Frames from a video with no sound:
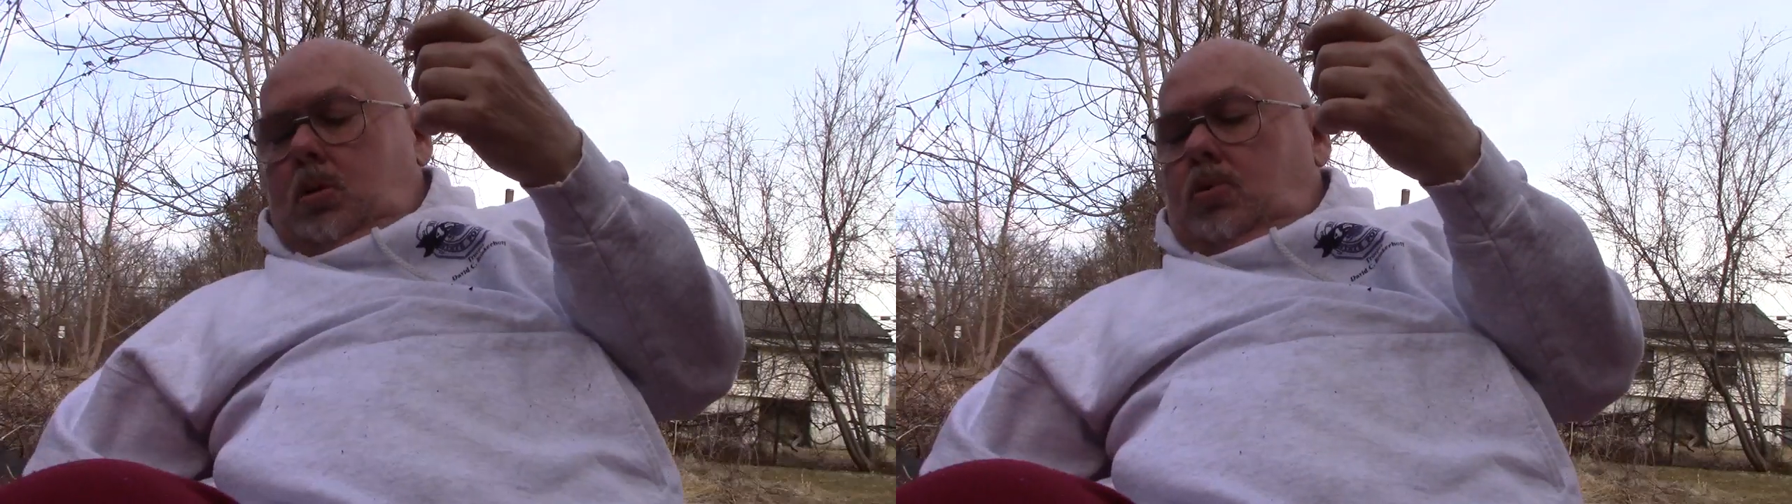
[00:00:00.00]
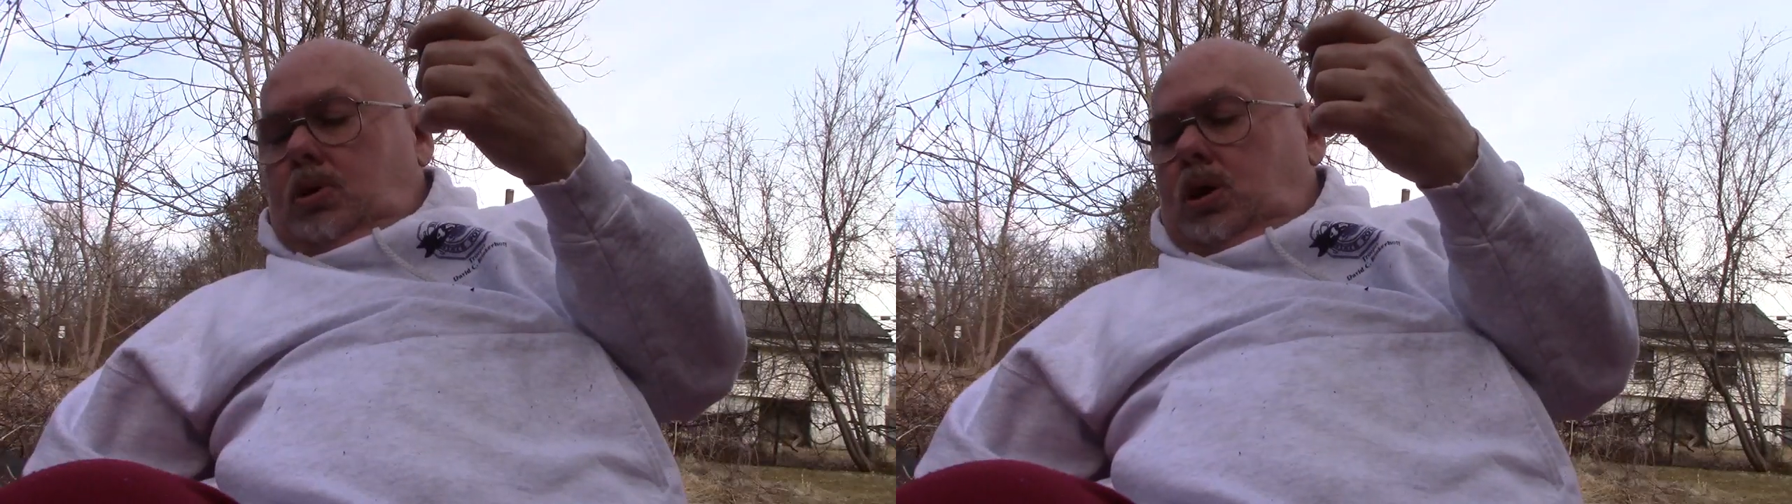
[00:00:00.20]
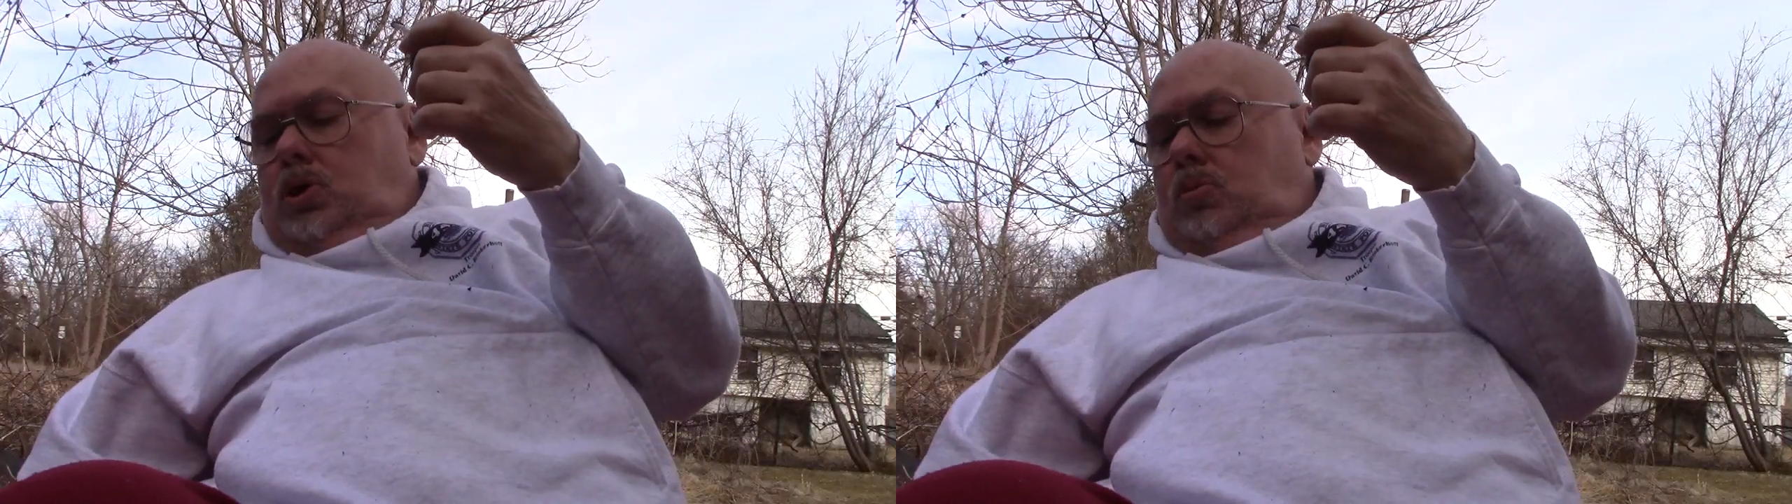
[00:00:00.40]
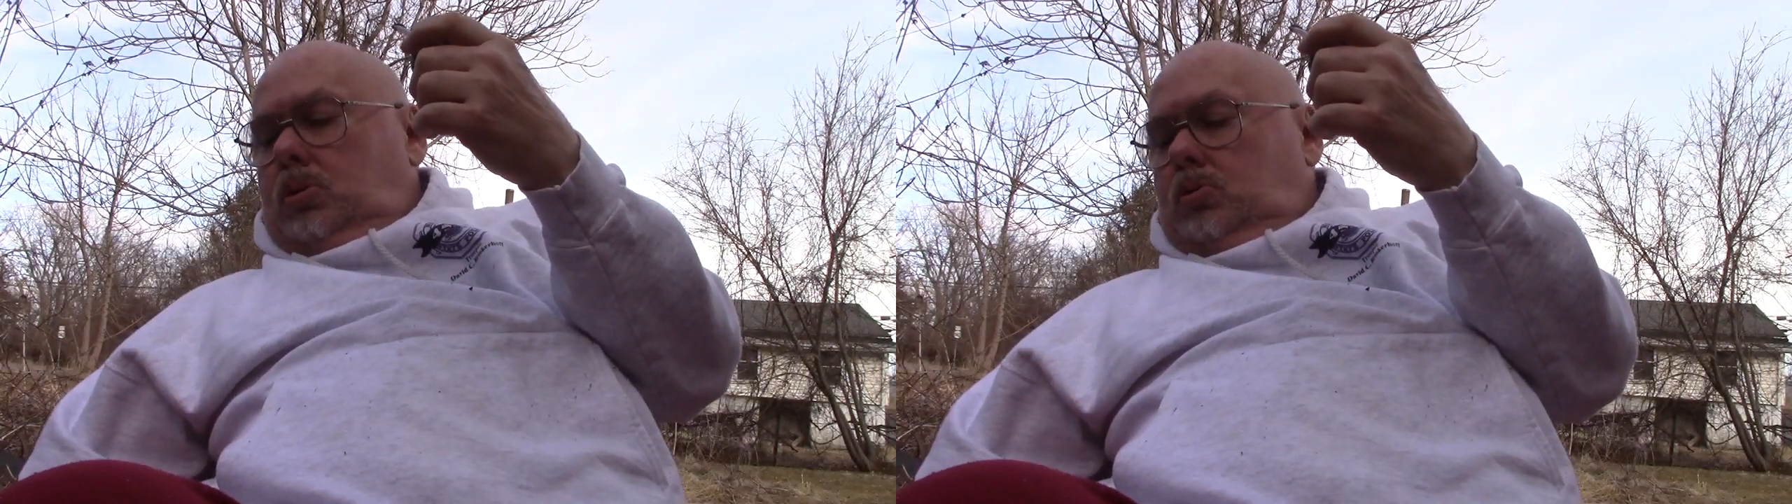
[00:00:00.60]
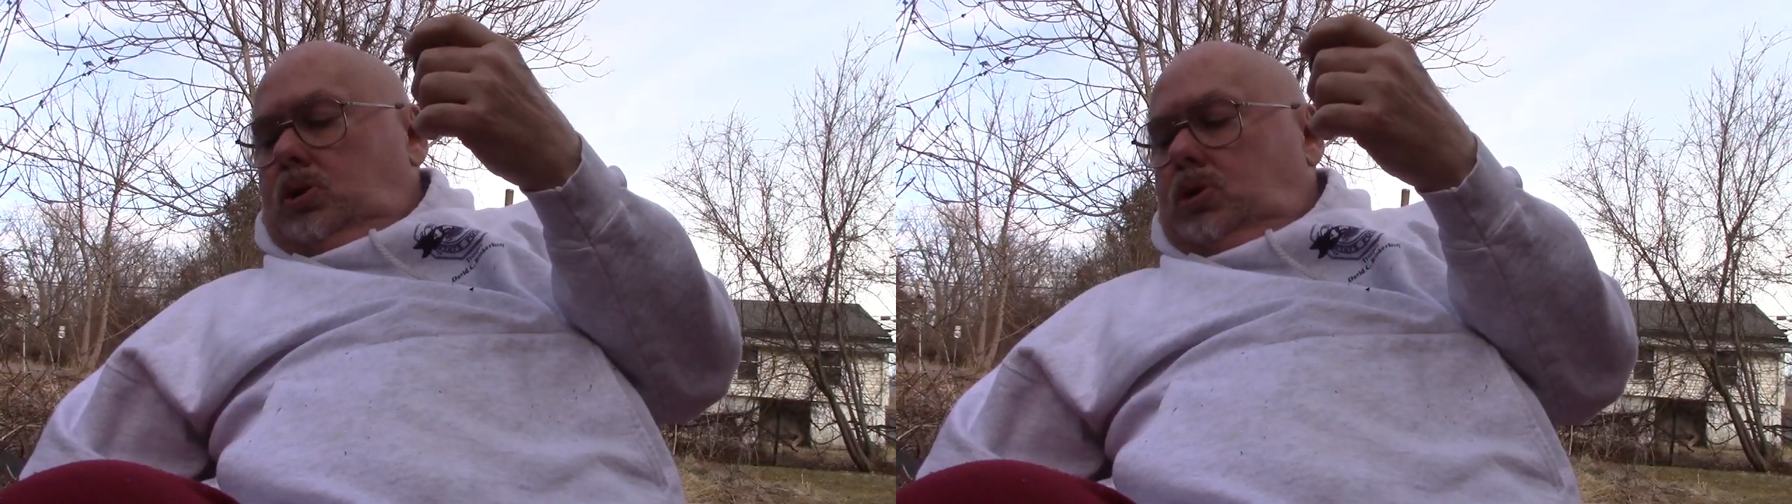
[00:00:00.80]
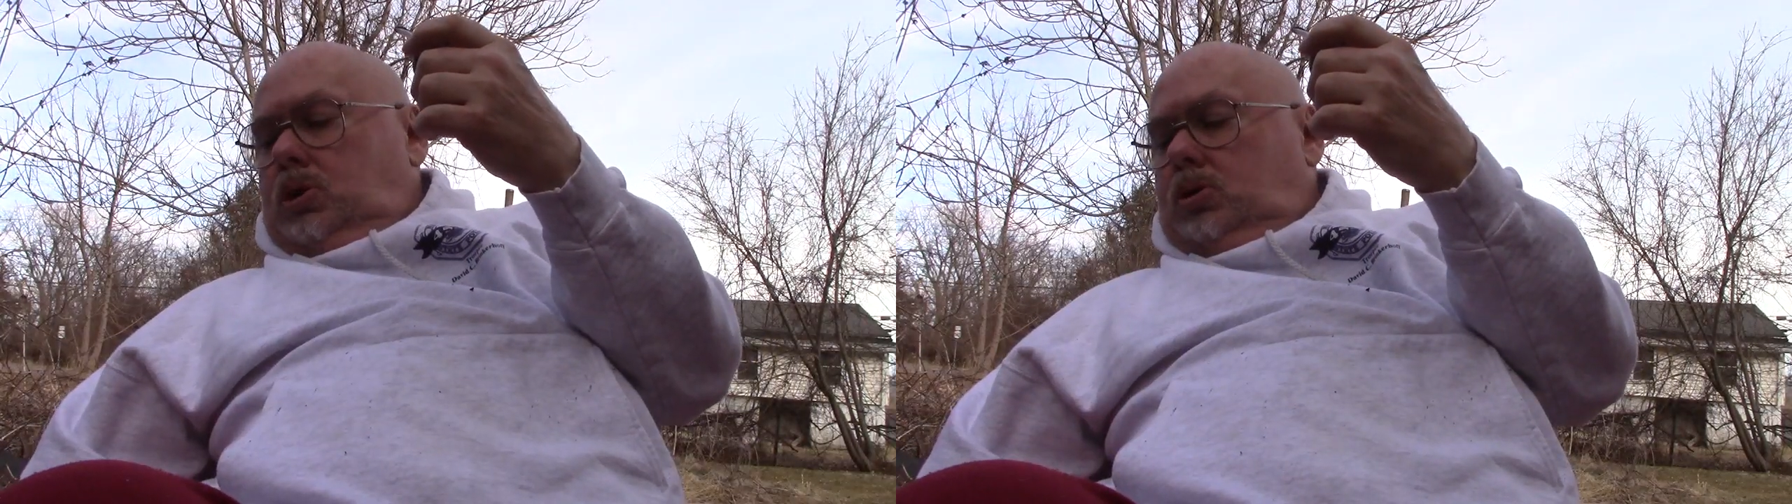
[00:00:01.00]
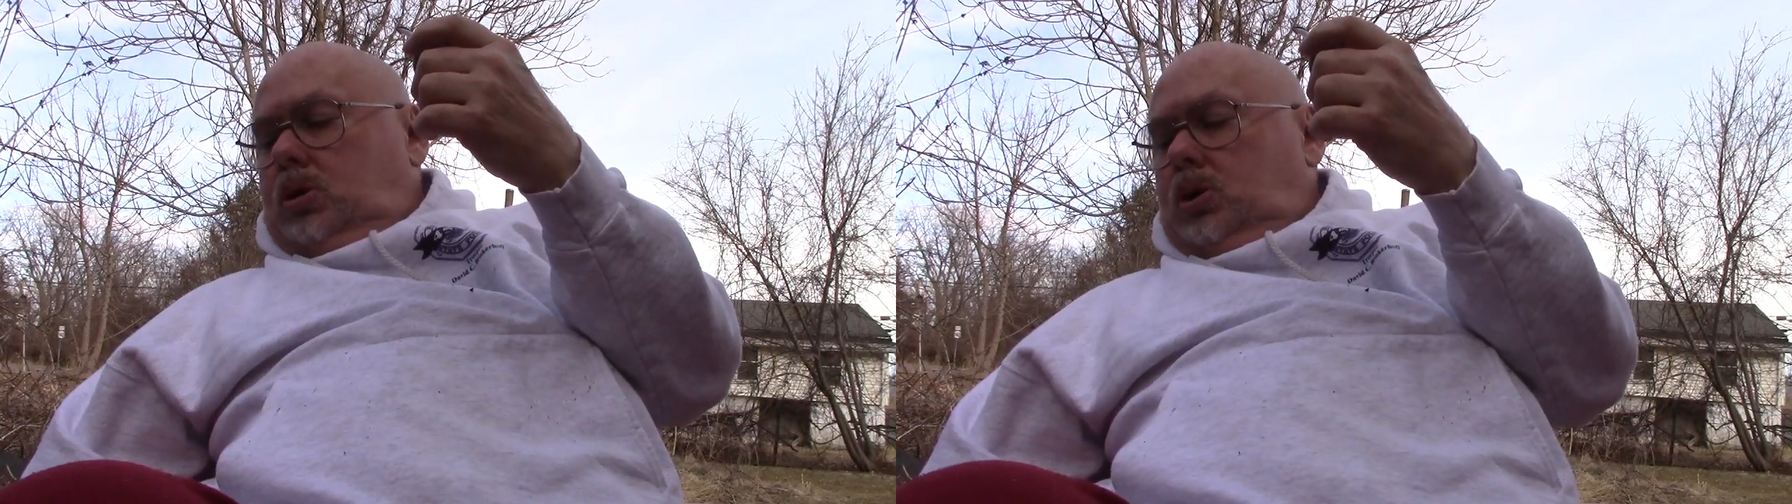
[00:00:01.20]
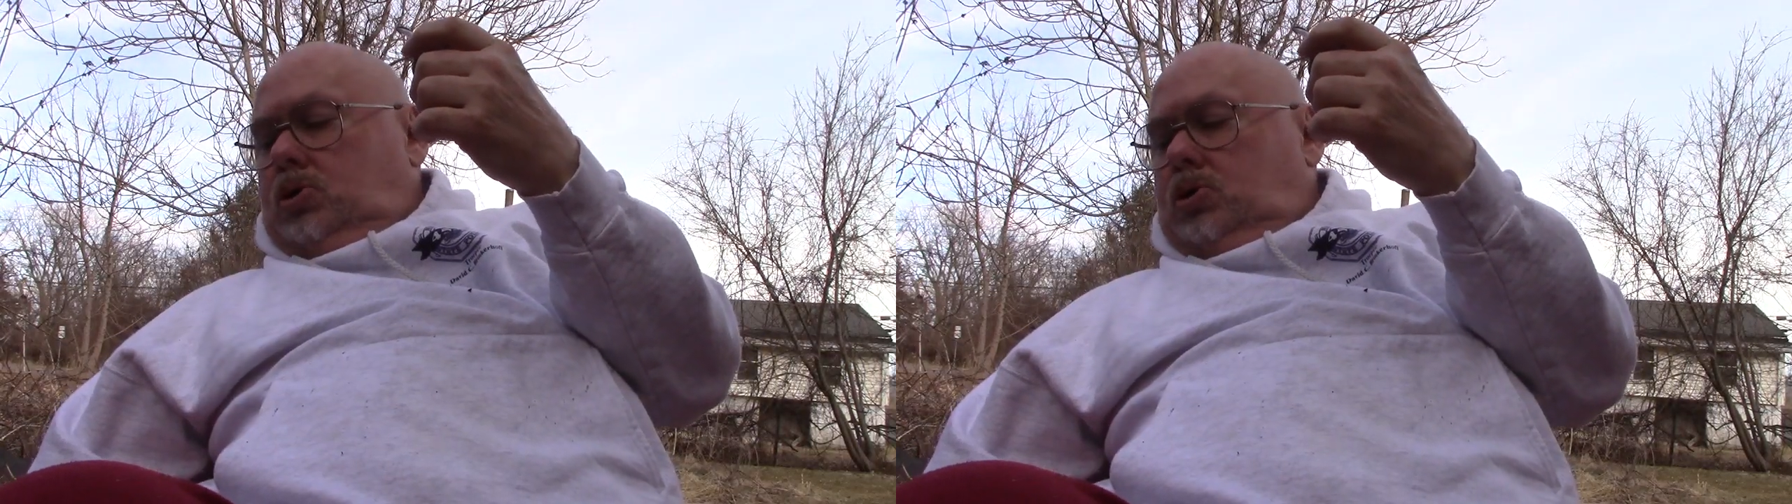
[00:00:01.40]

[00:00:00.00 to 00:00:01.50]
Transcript: But then once I started